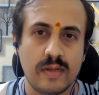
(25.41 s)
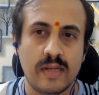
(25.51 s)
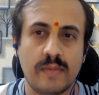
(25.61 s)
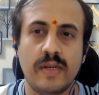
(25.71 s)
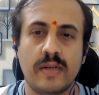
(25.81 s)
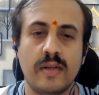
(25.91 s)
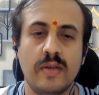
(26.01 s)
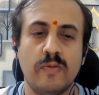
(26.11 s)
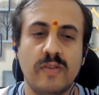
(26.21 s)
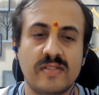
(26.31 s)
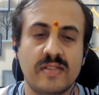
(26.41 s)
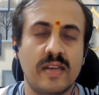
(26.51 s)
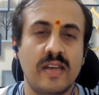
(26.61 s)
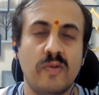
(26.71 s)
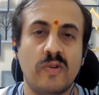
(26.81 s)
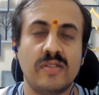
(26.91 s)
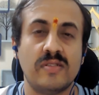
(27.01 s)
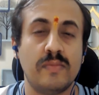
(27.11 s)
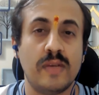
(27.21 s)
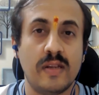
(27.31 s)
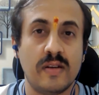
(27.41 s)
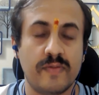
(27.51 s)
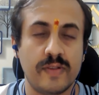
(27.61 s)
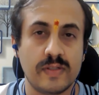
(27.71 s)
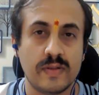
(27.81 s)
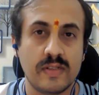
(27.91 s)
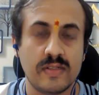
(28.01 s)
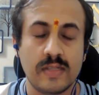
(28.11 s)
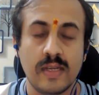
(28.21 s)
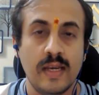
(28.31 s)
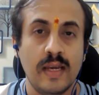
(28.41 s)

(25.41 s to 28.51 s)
Let me tell you once again what is the meaning of insurance.